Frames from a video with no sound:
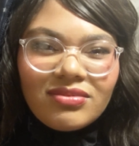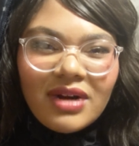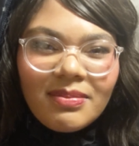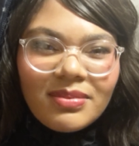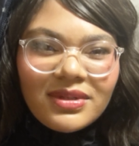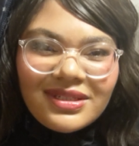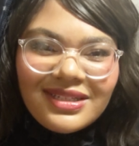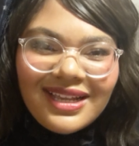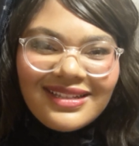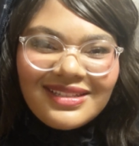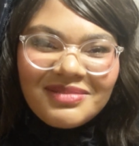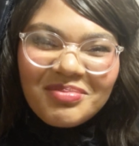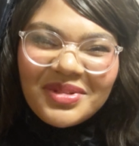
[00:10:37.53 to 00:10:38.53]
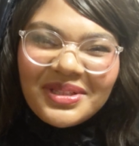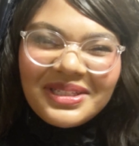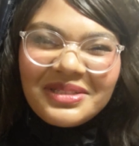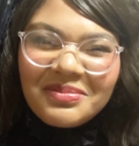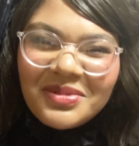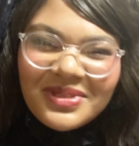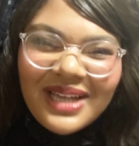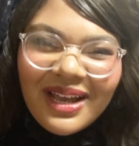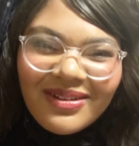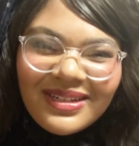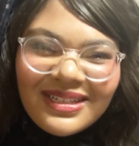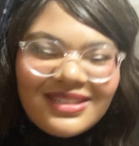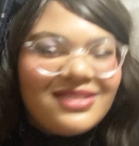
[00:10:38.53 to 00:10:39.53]
represents police
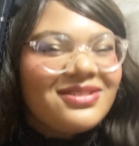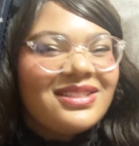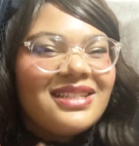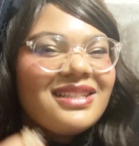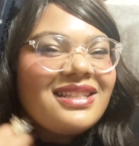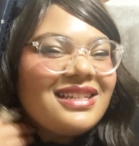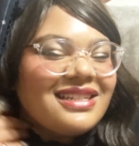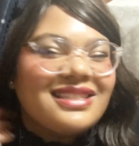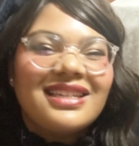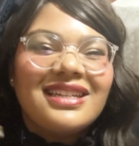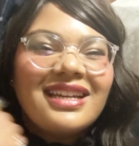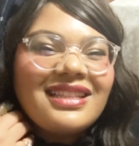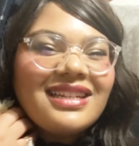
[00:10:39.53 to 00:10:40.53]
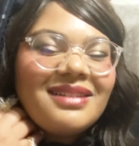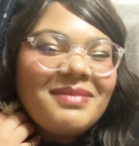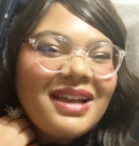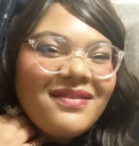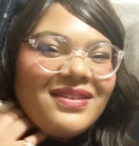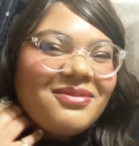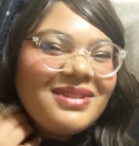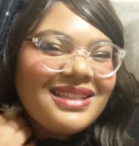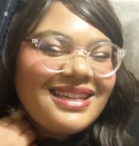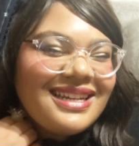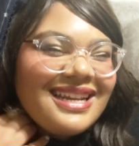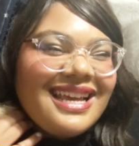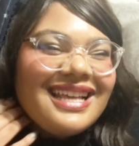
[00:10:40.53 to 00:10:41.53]
brutality? Do you see the disconnect that I'm having with
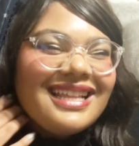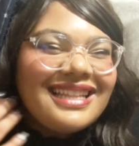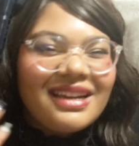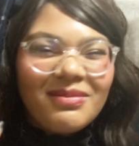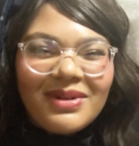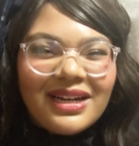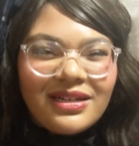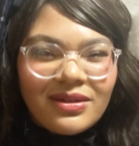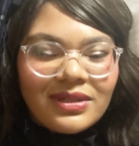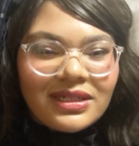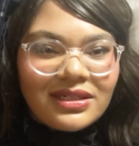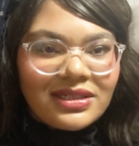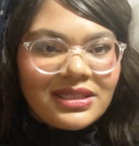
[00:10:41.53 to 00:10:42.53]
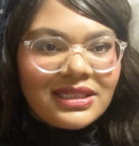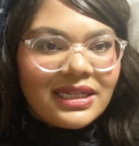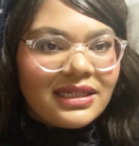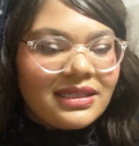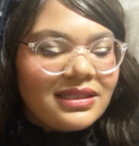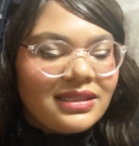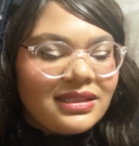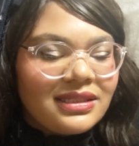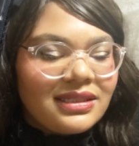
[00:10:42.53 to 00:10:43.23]
it? Like, what I don't understand.